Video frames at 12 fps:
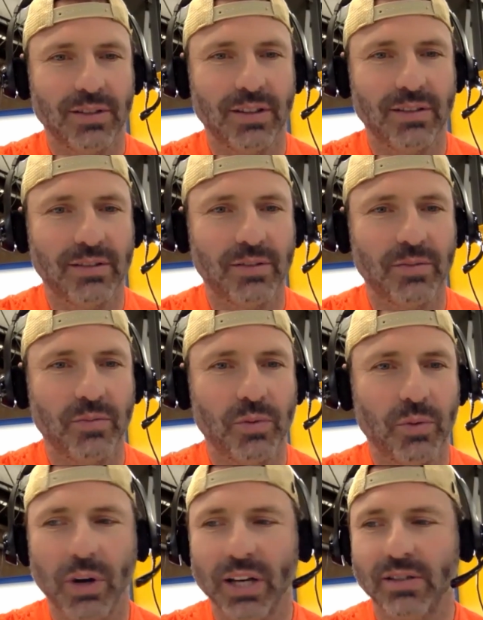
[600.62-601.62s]

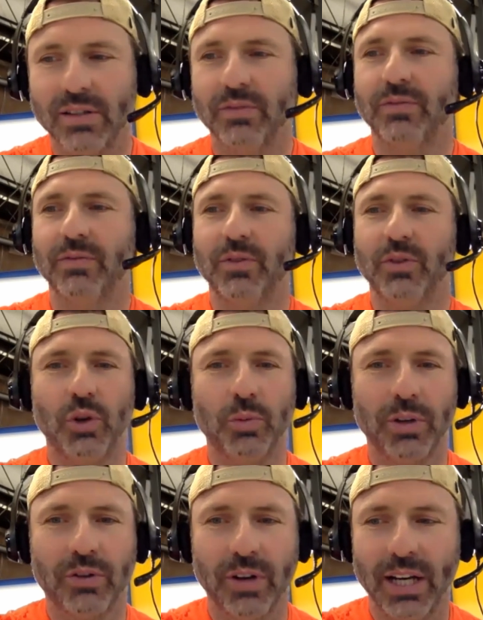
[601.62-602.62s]
The waste of
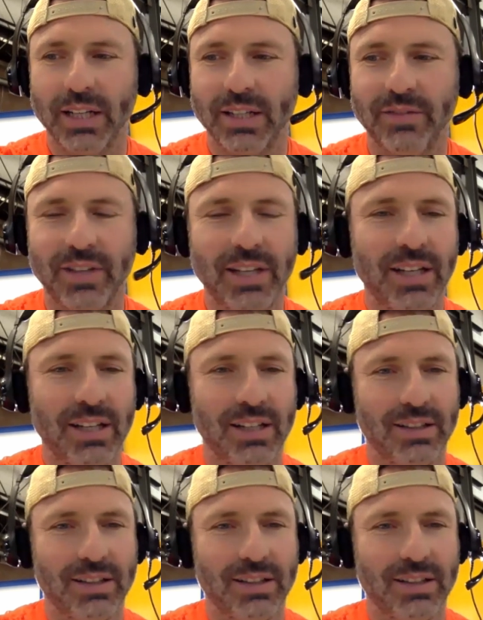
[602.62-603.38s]
human creativity.